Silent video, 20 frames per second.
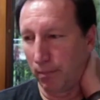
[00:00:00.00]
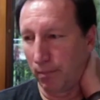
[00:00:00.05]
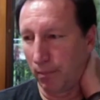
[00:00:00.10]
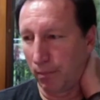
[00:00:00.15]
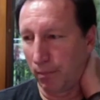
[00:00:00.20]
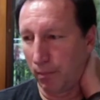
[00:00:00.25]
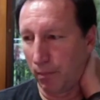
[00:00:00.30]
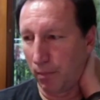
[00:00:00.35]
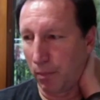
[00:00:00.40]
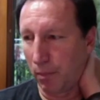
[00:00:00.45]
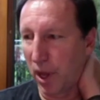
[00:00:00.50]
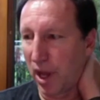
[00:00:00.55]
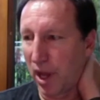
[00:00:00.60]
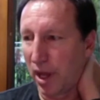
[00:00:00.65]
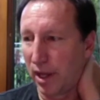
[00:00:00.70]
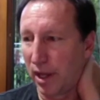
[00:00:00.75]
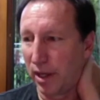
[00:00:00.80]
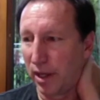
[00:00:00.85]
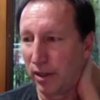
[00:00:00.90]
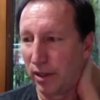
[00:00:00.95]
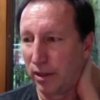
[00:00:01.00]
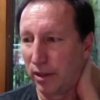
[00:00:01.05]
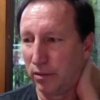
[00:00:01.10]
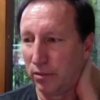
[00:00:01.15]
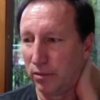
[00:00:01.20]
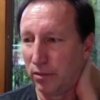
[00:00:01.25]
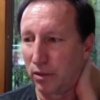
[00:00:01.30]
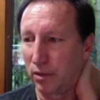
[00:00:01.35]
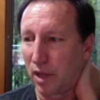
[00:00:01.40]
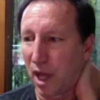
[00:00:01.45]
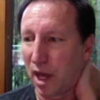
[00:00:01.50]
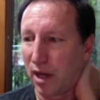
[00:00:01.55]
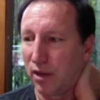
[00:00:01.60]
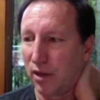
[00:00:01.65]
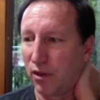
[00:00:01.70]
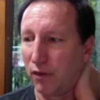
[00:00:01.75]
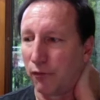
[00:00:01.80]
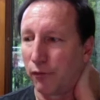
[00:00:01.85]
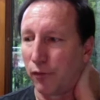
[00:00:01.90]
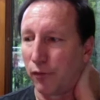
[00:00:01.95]
But kind of the
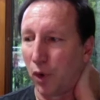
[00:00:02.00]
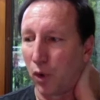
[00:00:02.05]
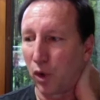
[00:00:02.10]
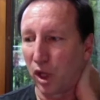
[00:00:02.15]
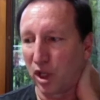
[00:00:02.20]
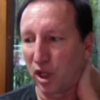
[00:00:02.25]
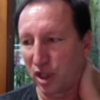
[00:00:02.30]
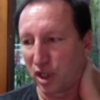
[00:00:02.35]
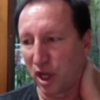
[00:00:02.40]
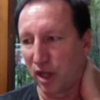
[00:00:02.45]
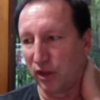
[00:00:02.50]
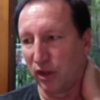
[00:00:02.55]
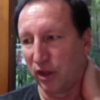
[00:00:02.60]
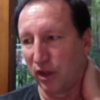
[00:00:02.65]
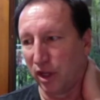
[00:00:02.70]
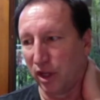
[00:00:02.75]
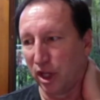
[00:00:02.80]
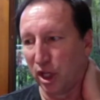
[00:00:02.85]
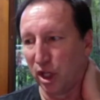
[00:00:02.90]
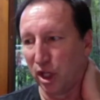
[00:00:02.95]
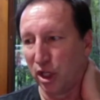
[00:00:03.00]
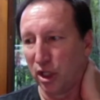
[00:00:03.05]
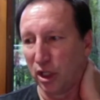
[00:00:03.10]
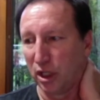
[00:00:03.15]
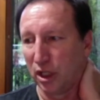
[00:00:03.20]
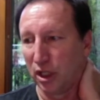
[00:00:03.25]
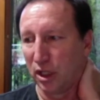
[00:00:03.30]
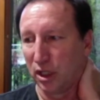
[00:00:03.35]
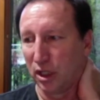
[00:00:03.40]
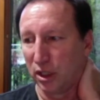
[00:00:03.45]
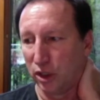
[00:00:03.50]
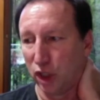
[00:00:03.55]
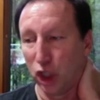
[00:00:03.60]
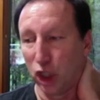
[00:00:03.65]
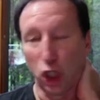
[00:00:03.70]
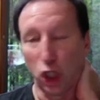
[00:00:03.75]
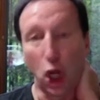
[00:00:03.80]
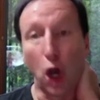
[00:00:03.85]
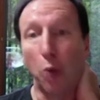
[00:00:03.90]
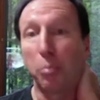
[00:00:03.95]
focus on the
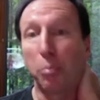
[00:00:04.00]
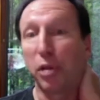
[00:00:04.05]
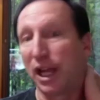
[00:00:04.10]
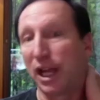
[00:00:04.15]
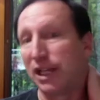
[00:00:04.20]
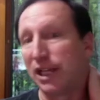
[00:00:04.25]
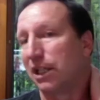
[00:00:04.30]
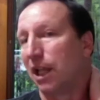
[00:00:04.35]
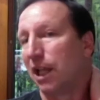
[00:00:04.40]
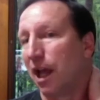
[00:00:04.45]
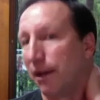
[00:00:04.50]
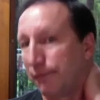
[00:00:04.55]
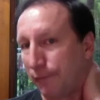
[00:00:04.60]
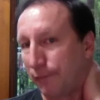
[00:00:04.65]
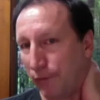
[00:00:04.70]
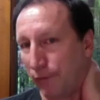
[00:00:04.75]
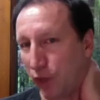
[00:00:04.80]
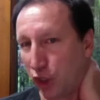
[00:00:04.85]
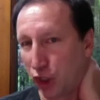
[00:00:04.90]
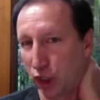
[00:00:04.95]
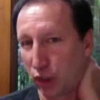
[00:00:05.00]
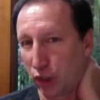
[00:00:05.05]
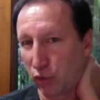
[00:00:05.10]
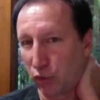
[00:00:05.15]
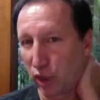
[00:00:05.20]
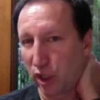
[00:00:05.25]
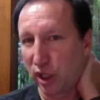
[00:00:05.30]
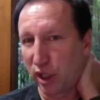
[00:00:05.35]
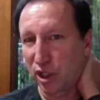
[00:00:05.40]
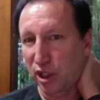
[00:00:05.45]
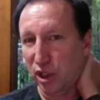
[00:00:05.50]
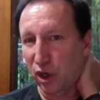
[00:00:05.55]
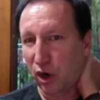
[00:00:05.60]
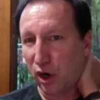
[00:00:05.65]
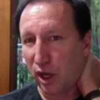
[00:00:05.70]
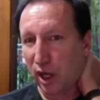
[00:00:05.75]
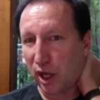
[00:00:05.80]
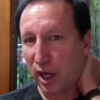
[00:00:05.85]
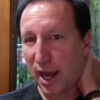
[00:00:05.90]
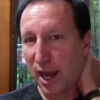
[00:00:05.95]
No Place Left vision really starting
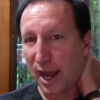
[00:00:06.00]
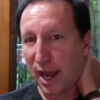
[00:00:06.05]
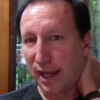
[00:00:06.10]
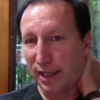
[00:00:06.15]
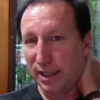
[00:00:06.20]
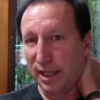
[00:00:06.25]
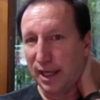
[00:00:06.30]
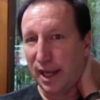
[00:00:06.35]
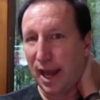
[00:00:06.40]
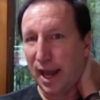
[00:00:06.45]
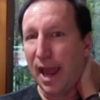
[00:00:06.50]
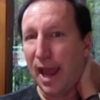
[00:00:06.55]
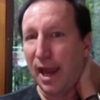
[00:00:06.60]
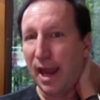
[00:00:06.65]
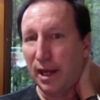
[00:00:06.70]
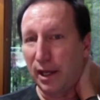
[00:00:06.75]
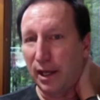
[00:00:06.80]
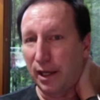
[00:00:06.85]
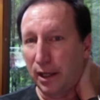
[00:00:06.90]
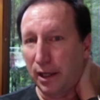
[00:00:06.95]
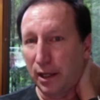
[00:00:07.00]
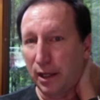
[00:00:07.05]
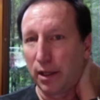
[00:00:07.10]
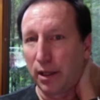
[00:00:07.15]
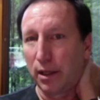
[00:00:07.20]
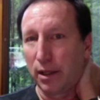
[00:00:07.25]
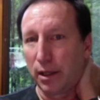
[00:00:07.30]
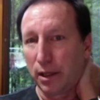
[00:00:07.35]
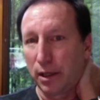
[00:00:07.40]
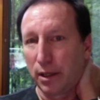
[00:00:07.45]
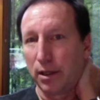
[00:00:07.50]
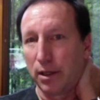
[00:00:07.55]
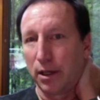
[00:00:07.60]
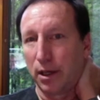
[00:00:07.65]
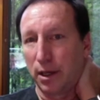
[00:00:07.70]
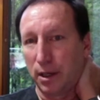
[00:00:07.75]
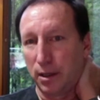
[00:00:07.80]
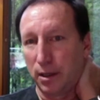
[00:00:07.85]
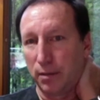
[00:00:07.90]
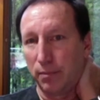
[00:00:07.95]
in 1980. I
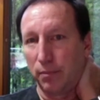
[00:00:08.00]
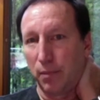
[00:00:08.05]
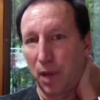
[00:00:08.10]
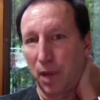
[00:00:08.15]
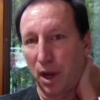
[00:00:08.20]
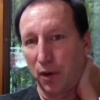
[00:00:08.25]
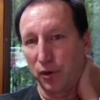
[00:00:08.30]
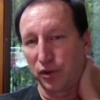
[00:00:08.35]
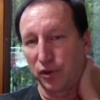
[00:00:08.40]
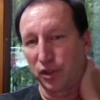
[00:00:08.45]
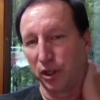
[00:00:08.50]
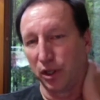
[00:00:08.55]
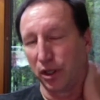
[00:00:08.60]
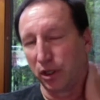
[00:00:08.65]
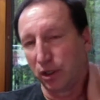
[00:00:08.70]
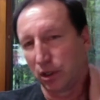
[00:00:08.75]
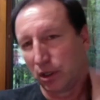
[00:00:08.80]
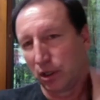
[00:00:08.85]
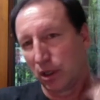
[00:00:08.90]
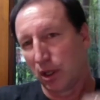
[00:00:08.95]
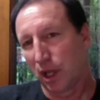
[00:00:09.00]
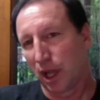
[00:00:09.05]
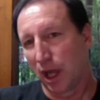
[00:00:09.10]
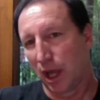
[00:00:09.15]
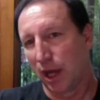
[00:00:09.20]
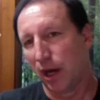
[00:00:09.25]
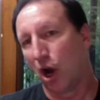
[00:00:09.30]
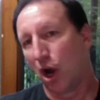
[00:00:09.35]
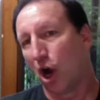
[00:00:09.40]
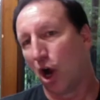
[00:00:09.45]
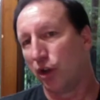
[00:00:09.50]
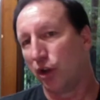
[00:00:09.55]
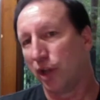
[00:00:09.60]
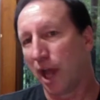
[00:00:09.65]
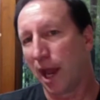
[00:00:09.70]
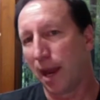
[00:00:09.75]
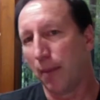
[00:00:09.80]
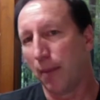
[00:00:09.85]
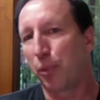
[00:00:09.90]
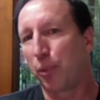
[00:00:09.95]
was at an
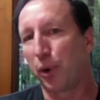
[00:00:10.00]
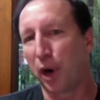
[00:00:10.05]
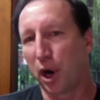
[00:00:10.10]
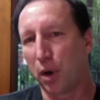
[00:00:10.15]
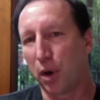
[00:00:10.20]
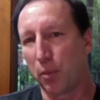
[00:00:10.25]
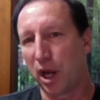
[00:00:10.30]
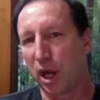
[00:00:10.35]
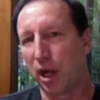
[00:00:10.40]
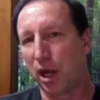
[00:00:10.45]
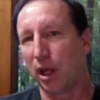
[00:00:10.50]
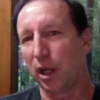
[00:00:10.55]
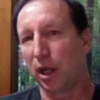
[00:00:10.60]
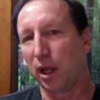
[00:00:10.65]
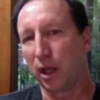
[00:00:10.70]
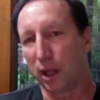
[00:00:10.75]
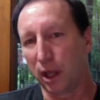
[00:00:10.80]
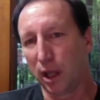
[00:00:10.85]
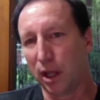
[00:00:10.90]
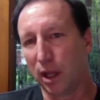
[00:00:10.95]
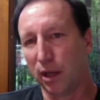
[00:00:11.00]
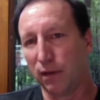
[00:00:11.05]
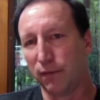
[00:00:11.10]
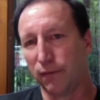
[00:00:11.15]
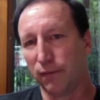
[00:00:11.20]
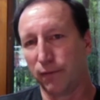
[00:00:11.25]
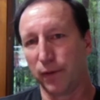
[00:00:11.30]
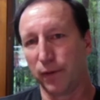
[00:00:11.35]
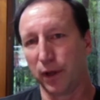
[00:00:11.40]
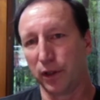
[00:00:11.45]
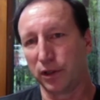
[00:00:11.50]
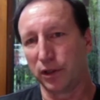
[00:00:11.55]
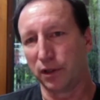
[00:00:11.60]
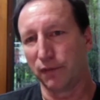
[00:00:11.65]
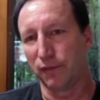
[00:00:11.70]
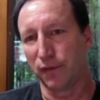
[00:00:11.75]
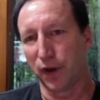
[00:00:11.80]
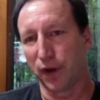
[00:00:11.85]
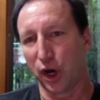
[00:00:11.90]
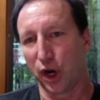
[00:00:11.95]
all-night prayer meeting and felt a
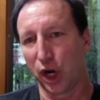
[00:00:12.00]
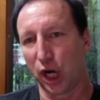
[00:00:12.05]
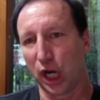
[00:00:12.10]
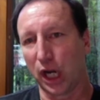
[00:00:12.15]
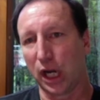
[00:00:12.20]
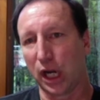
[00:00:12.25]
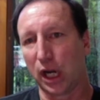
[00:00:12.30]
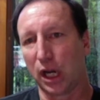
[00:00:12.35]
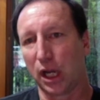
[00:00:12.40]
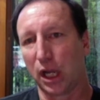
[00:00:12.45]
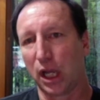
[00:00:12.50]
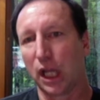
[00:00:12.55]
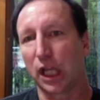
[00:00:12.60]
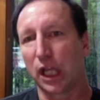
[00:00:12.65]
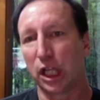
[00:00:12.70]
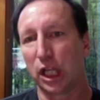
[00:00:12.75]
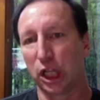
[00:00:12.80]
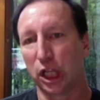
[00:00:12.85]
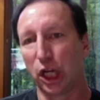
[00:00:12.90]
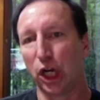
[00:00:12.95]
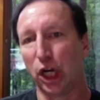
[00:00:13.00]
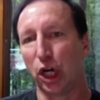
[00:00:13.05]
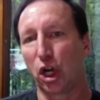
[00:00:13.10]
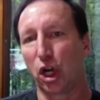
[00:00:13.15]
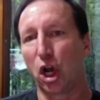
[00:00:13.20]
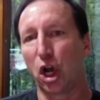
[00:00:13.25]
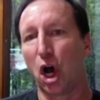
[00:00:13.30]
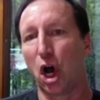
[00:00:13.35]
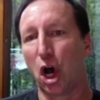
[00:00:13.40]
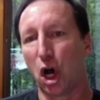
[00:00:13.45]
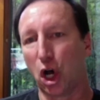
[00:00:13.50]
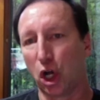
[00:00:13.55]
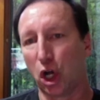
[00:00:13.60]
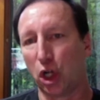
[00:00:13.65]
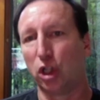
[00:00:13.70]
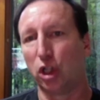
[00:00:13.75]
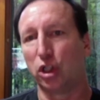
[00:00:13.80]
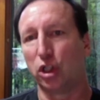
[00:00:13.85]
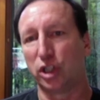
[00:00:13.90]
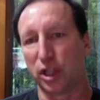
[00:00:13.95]
very clear call
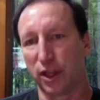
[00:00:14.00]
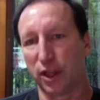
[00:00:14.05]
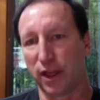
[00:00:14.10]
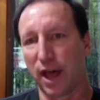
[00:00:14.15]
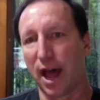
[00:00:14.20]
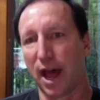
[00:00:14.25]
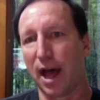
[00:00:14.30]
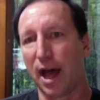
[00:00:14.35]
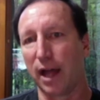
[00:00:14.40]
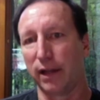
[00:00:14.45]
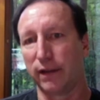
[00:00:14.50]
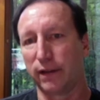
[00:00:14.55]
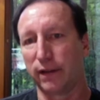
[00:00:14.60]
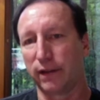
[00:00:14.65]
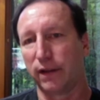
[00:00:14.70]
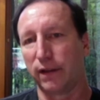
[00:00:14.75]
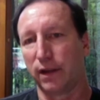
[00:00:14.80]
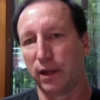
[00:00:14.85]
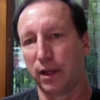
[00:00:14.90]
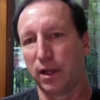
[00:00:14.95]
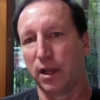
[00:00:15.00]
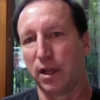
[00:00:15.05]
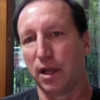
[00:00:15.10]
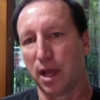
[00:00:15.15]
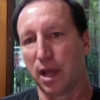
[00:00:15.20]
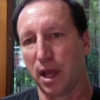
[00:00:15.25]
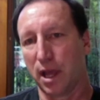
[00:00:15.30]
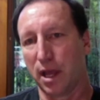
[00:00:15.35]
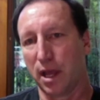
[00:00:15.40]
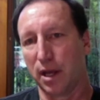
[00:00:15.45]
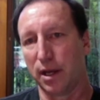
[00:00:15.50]
to that, and